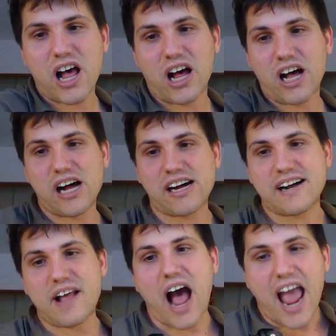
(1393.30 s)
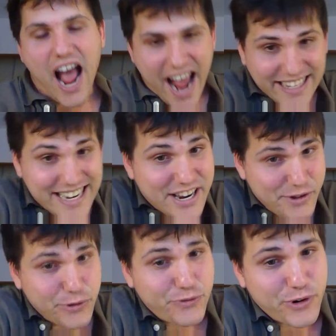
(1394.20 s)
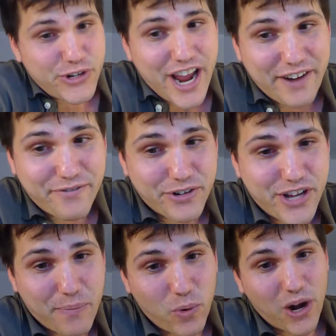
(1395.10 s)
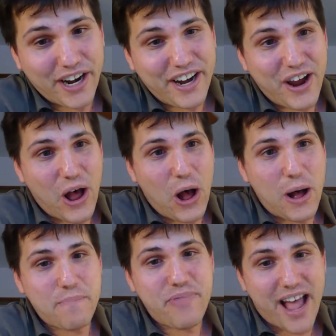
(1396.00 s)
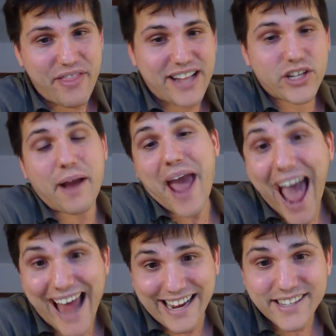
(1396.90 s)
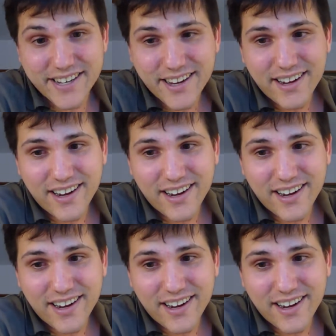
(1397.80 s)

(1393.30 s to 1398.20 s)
I didn't use first aid for step one. That's I had it.